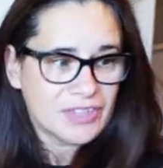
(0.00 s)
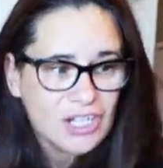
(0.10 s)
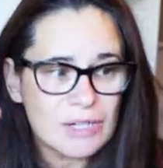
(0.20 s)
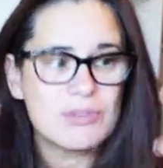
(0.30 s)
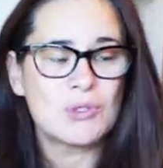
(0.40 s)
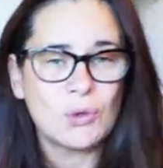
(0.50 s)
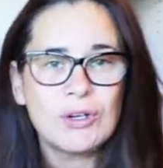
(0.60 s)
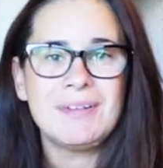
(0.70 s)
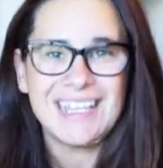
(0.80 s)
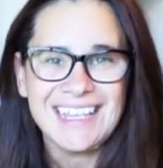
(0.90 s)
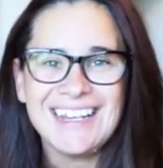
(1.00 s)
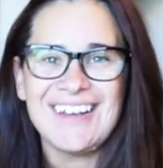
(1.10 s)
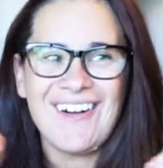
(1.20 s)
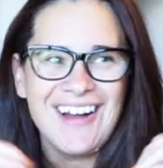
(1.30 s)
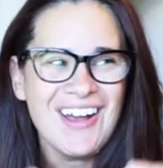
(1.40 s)
absorb
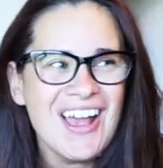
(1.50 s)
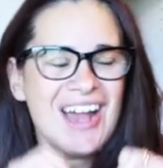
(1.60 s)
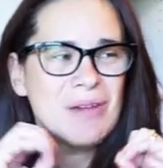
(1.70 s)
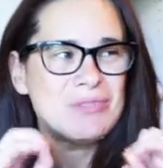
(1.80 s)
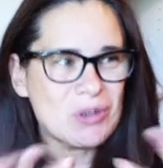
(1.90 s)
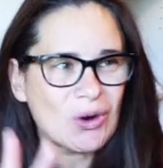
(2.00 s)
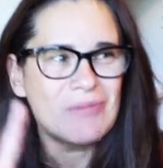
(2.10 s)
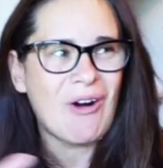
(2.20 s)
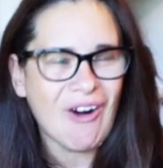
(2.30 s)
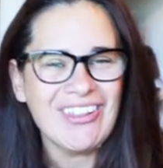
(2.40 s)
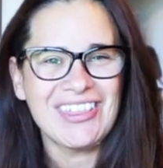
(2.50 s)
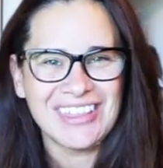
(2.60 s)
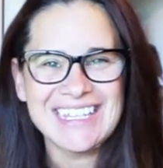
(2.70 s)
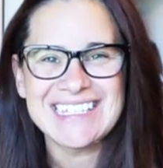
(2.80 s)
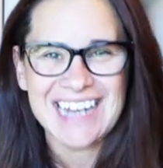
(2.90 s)
in, absorb all the
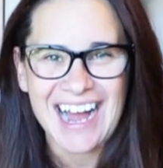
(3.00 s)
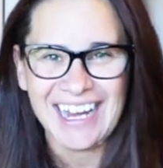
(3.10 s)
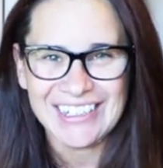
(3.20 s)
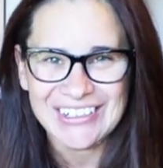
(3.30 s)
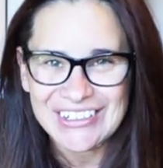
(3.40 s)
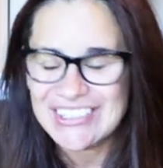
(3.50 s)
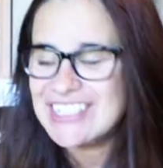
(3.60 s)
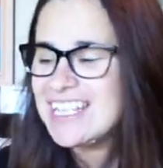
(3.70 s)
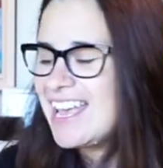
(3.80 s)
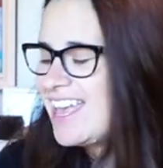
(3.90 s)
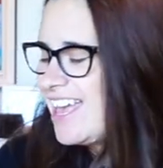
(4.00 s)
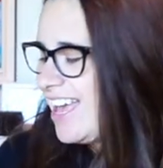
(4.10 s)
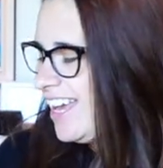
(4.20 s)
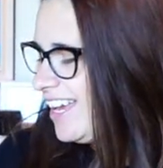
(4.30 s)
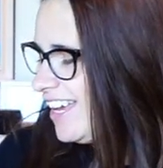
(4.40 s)
things that I learned,
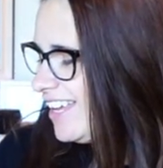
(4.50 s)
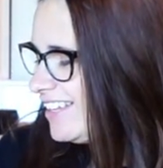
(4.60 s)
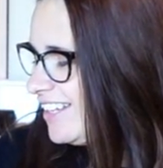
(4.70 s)
and